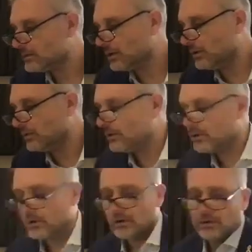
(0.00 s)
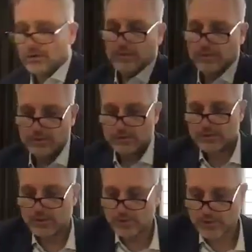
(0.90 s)
So
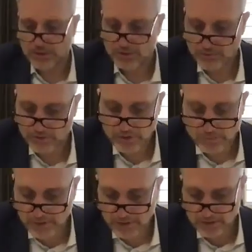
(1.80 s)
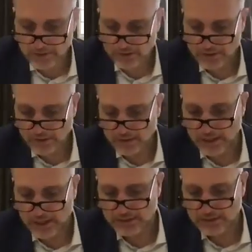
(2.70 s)
just going to mention very quickly
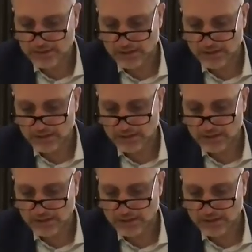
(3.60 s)
that